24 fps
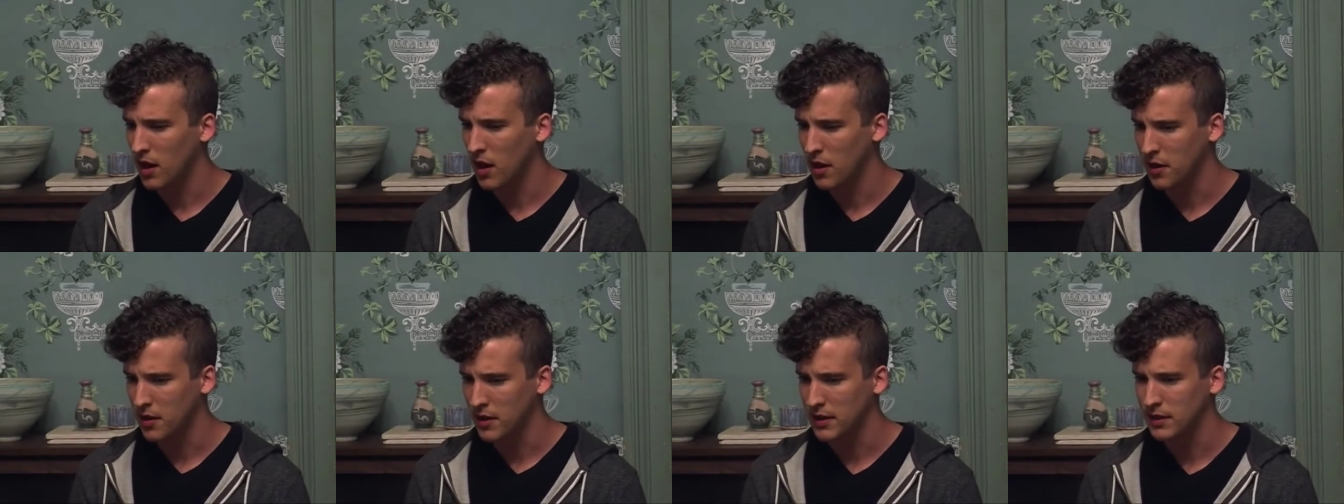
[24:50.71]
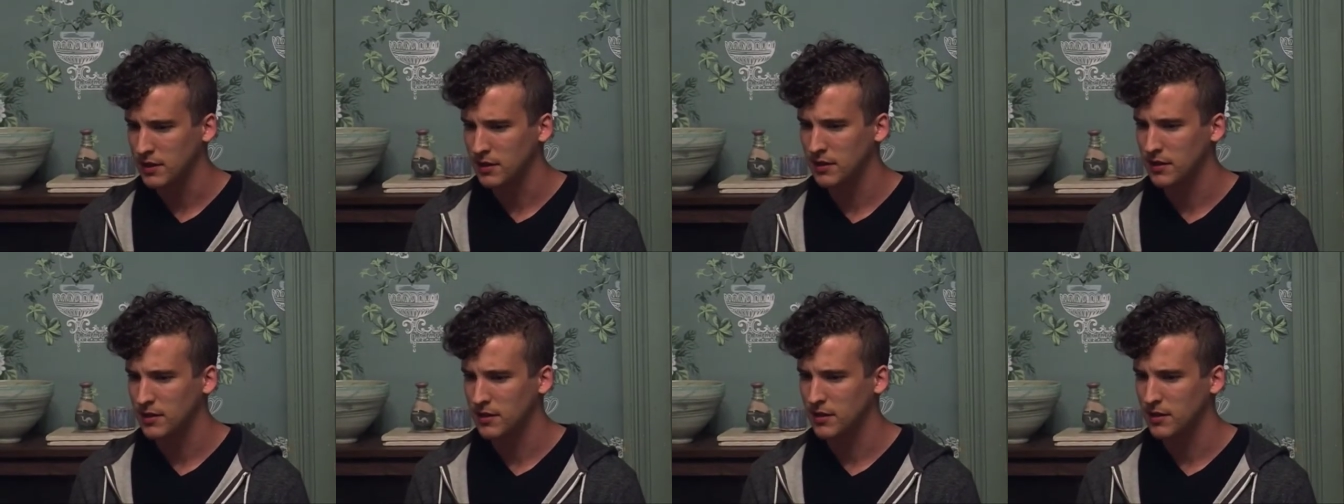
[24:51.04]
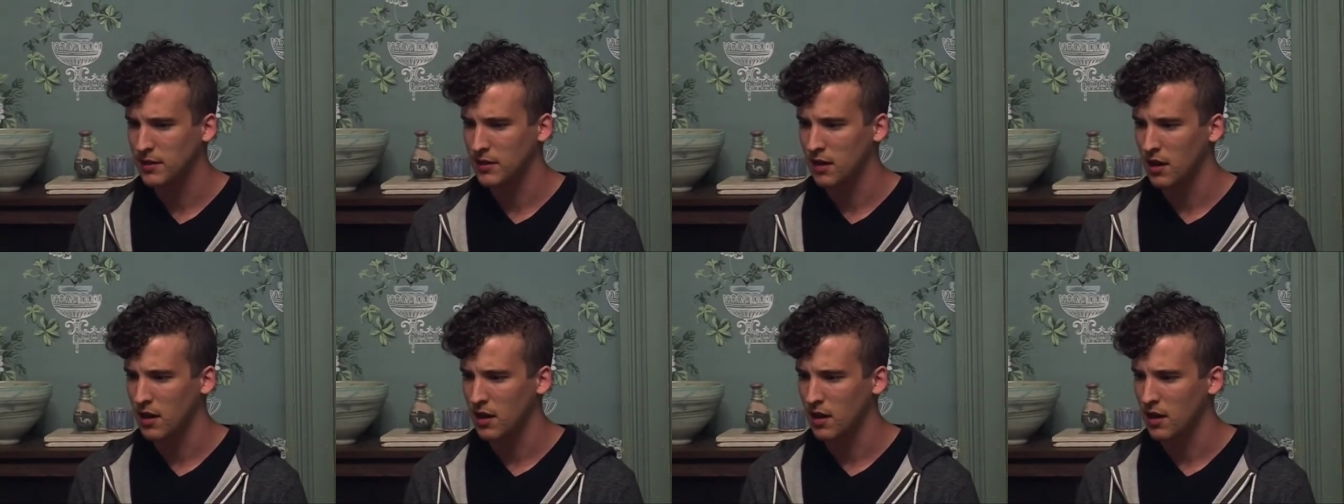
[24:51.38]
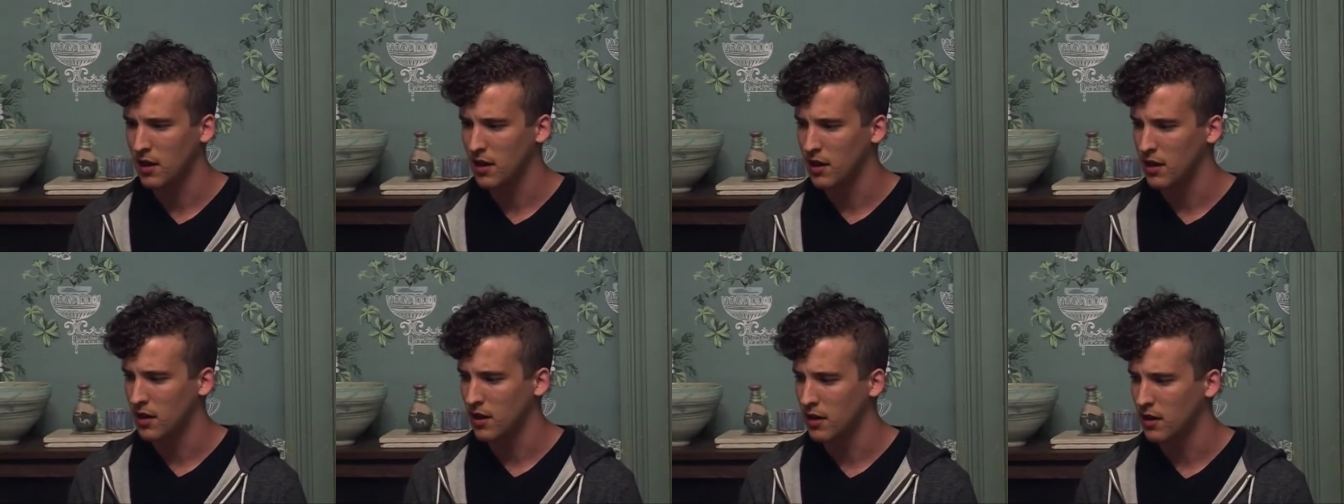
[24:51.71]
artists
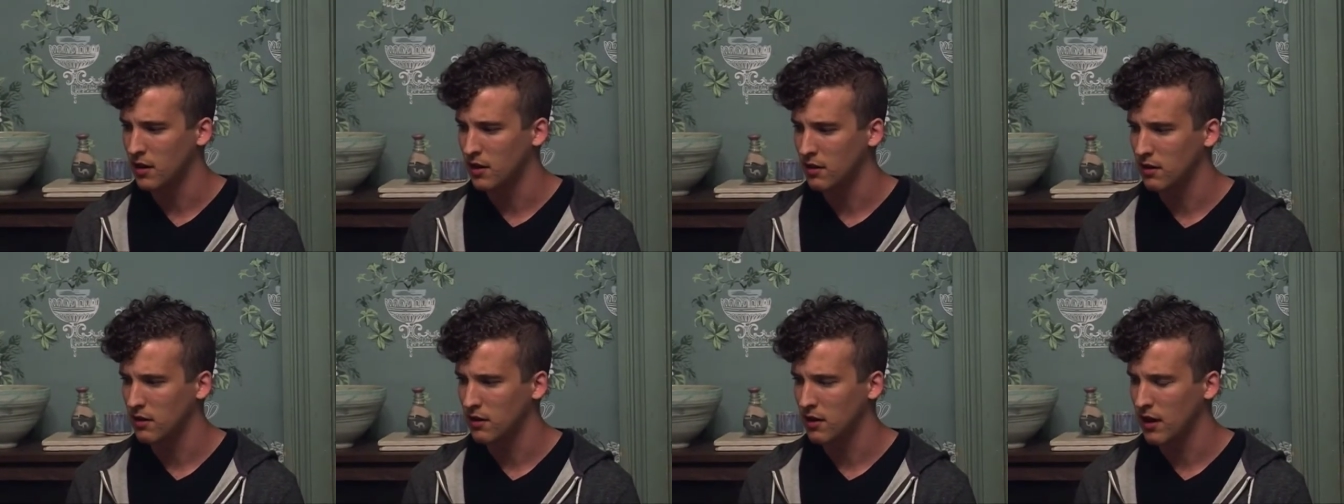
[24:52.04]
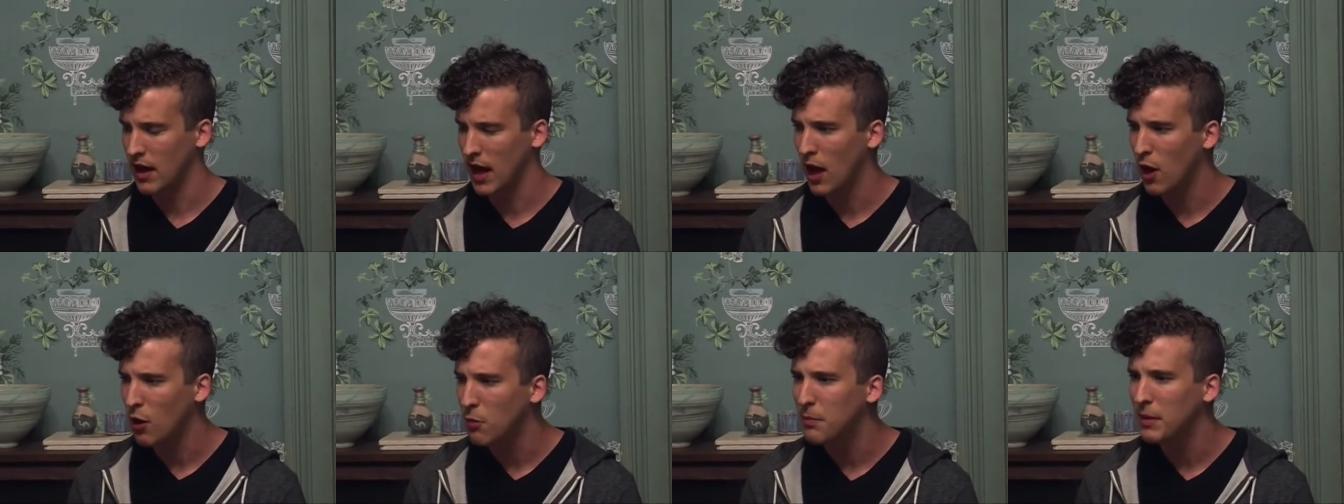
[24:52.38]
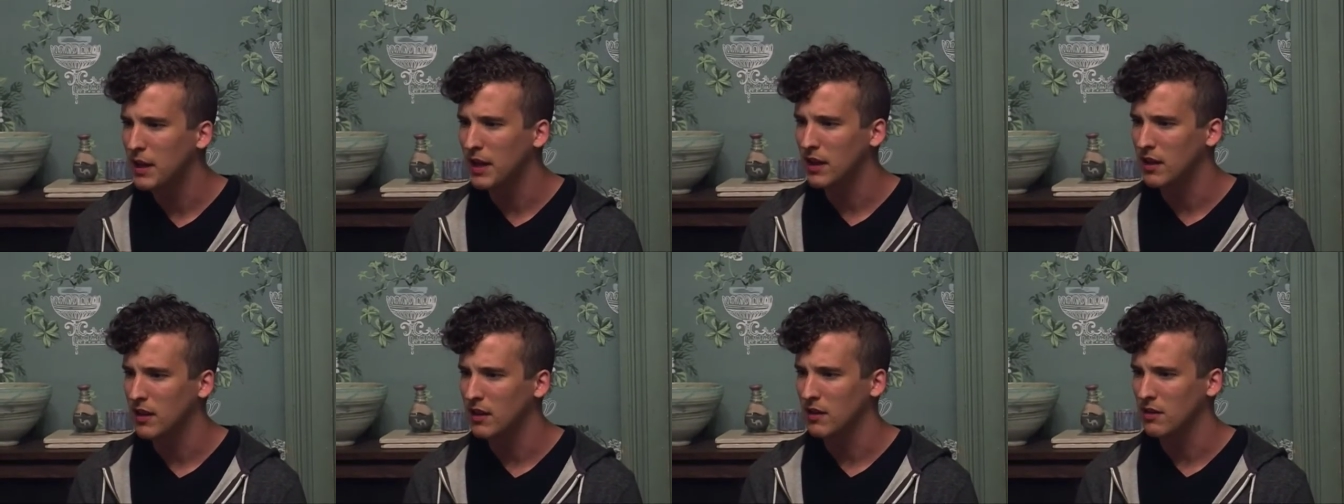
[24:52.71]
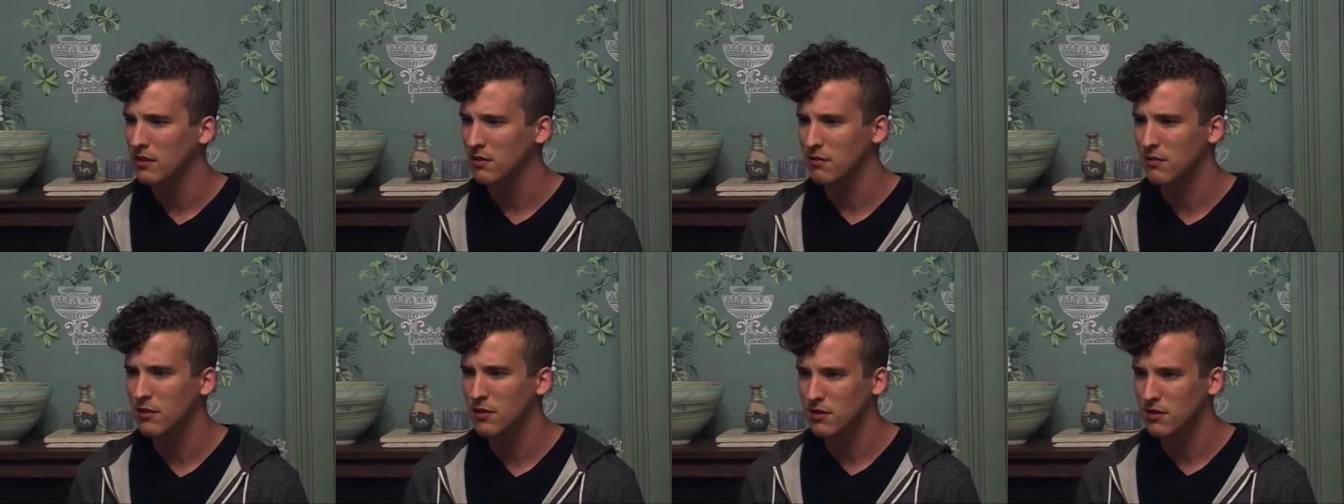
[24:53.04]
are helping